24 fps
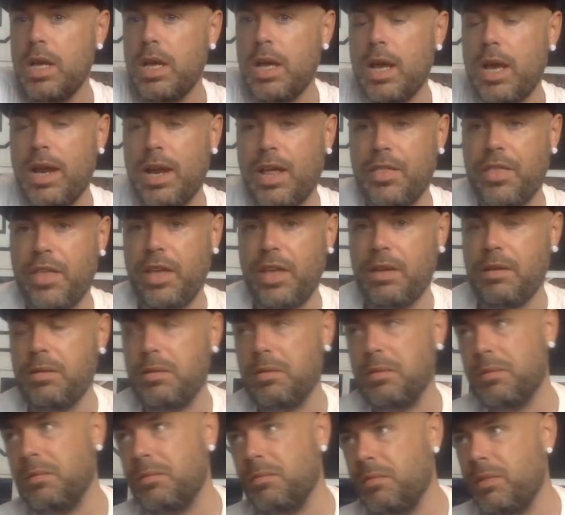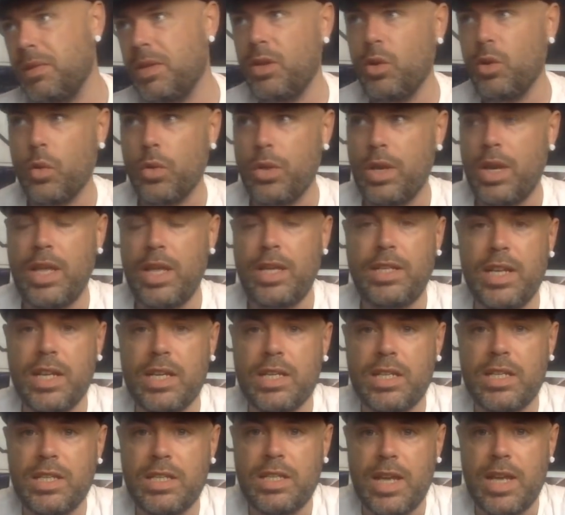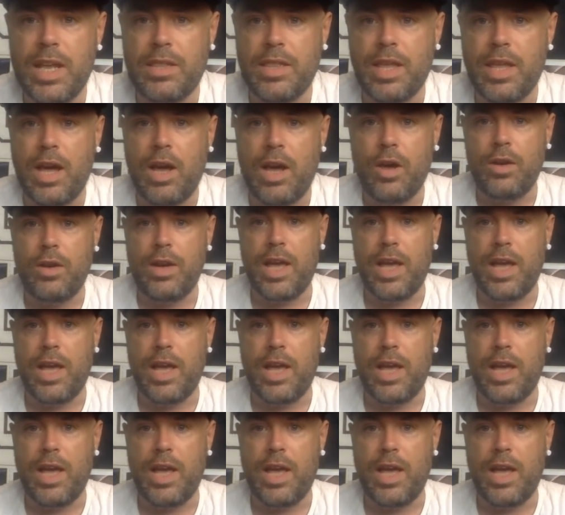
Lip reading: And I think, you know, Lee Dixon said that on